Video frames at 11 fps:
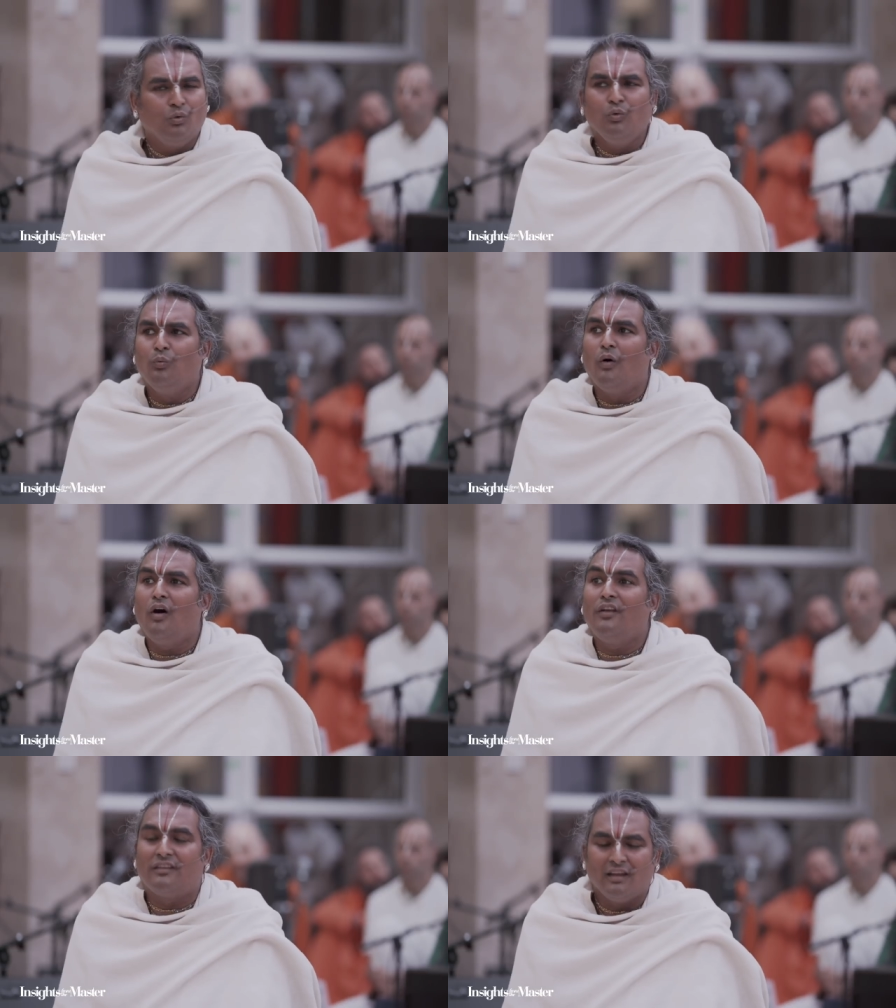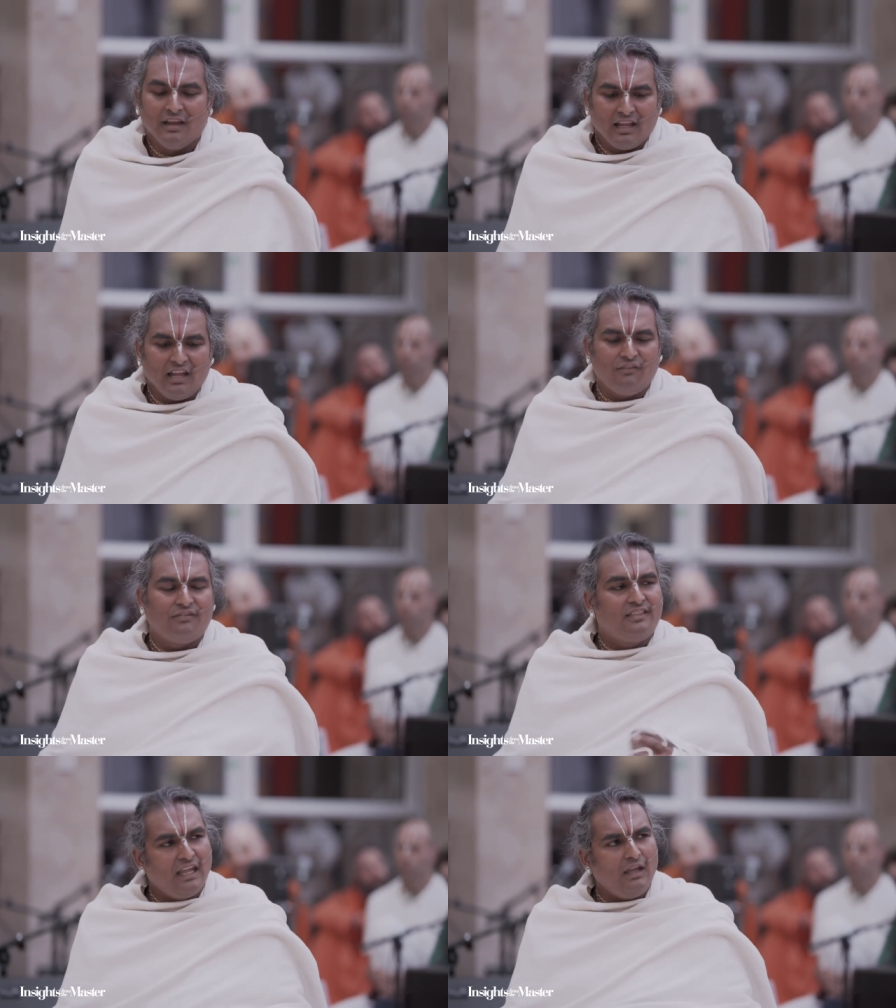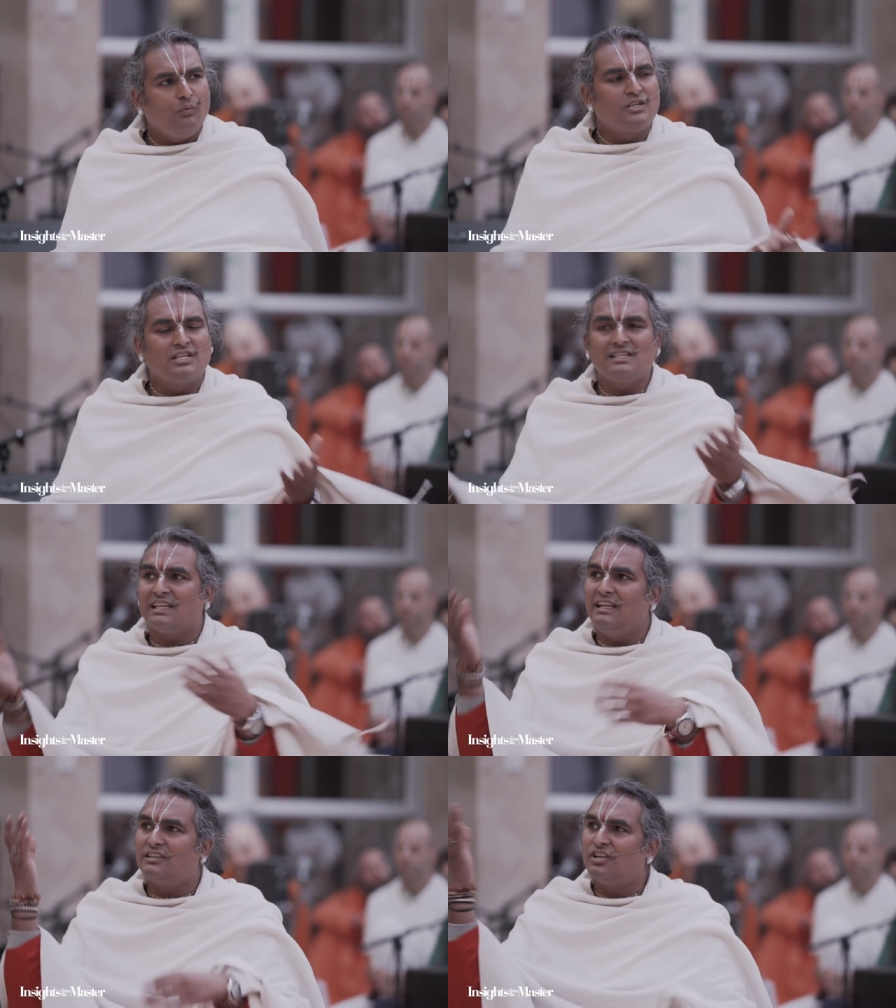Who want? If they which
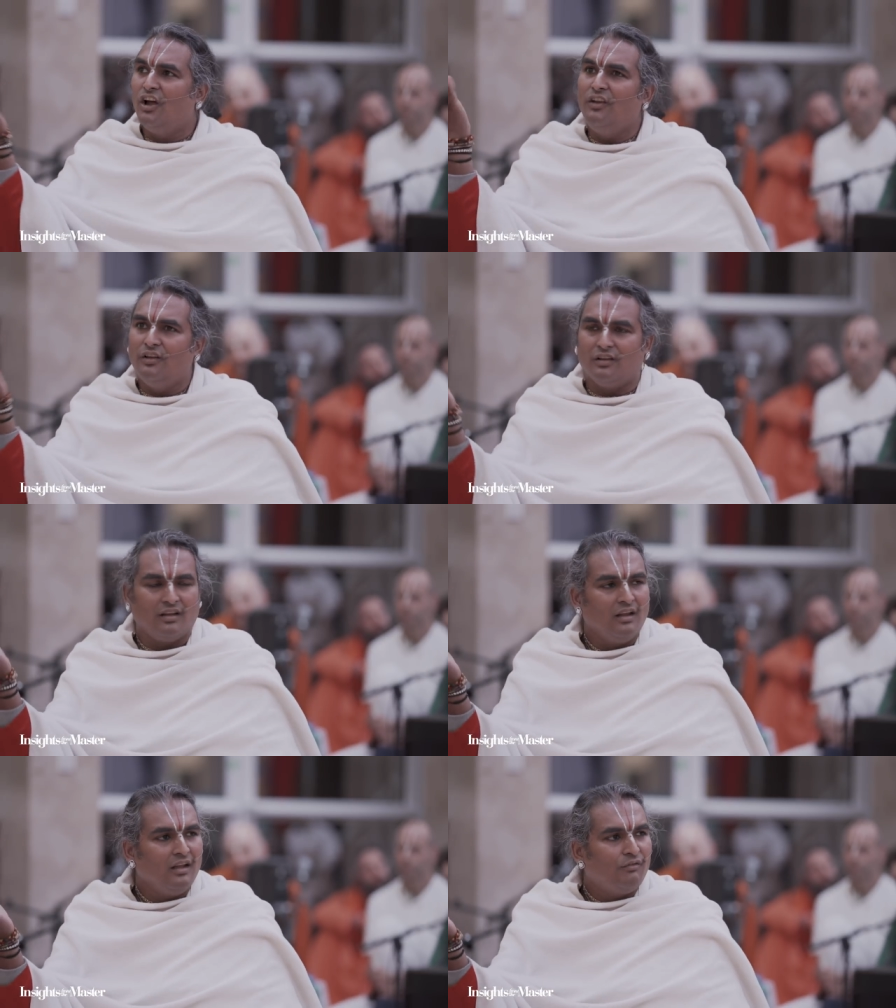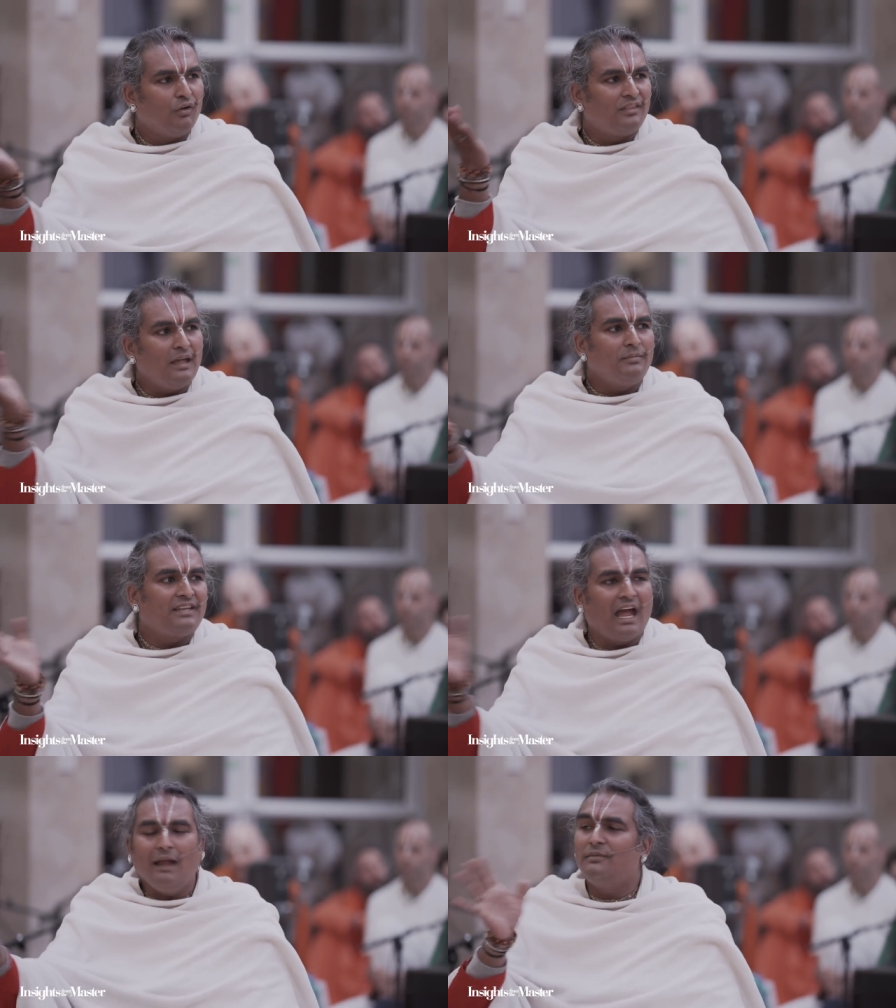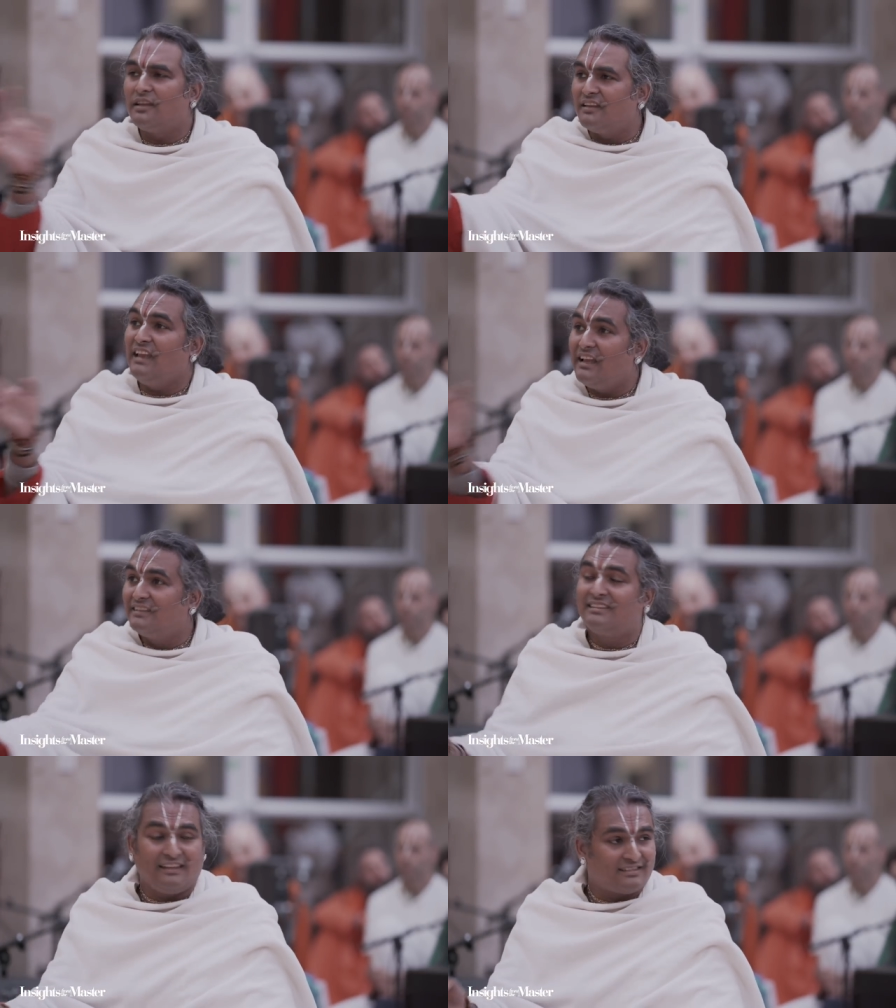is eternal, for them time doesn't
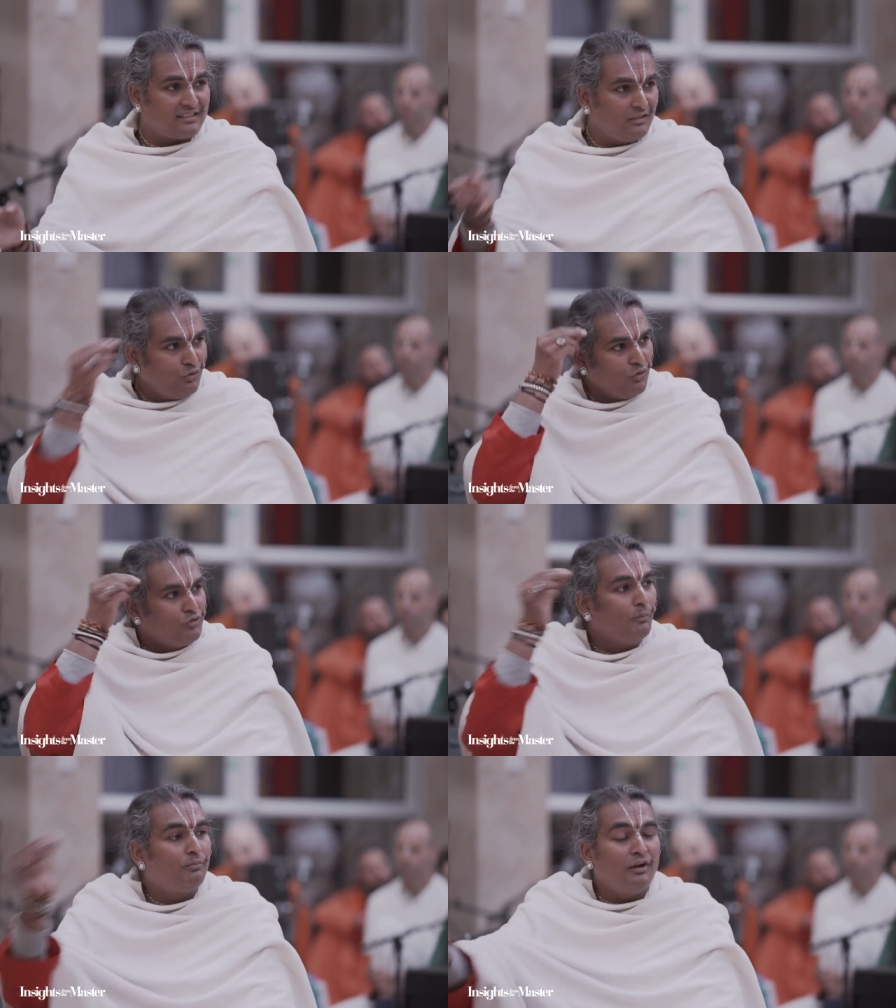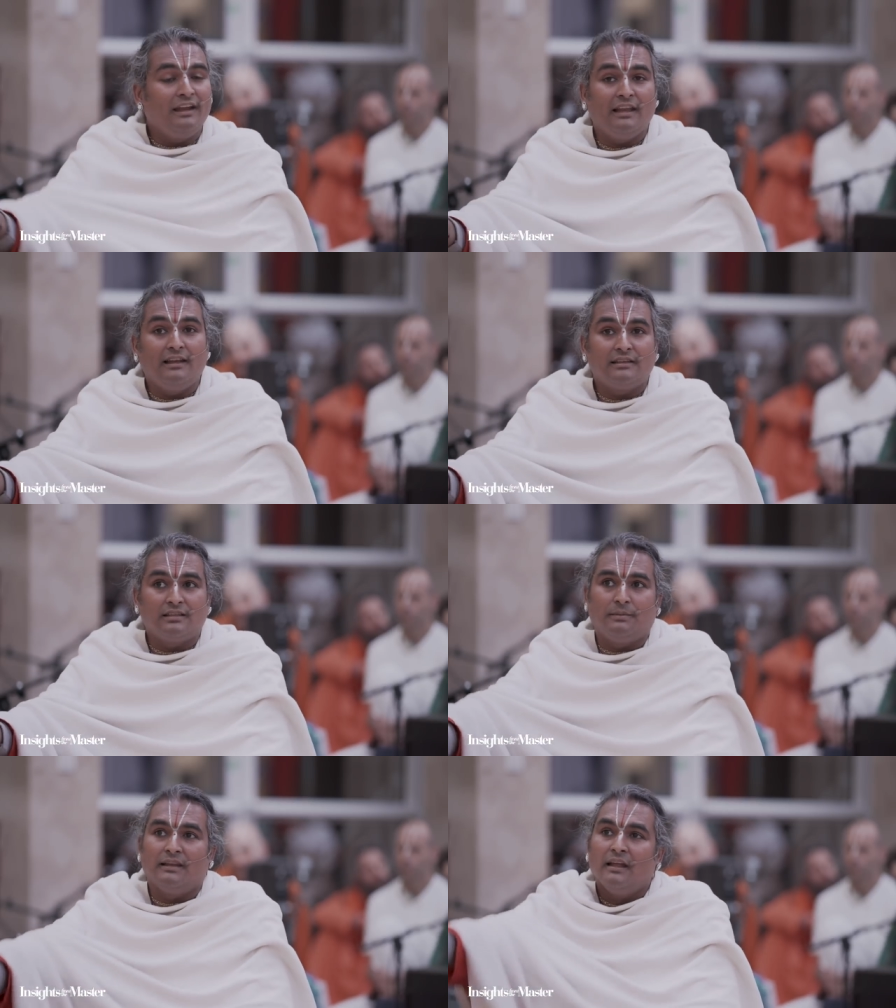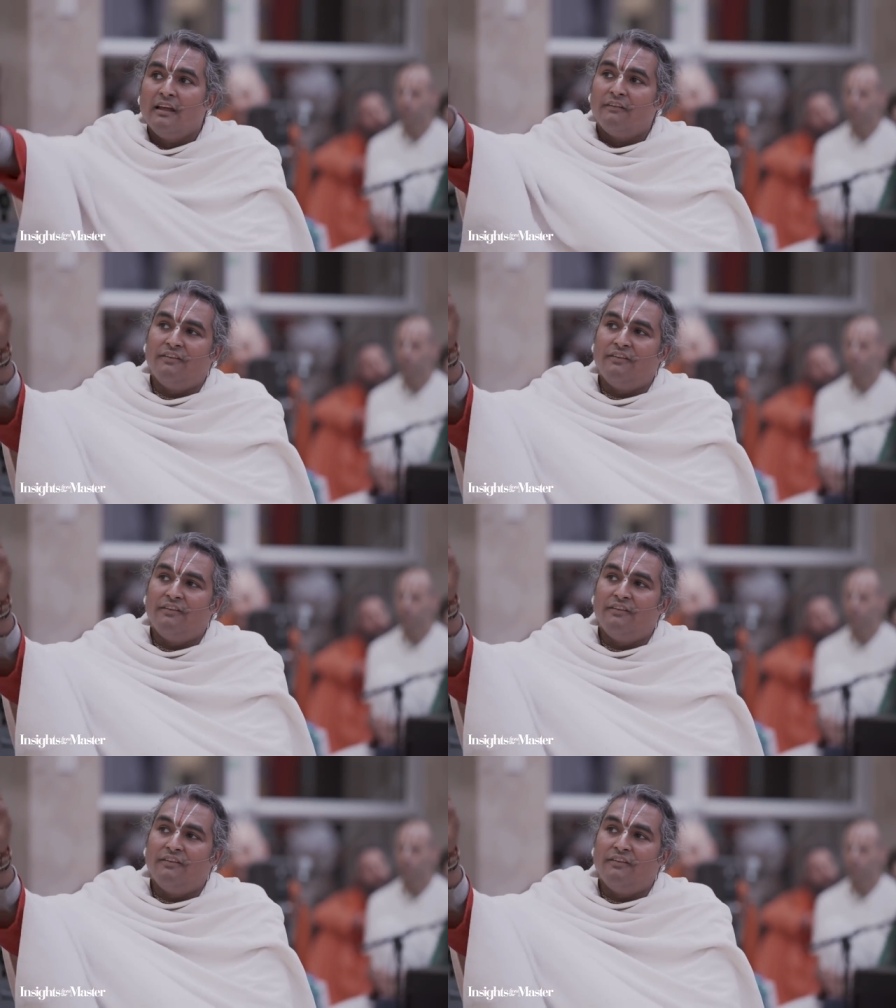exist. Use your brain a little bit.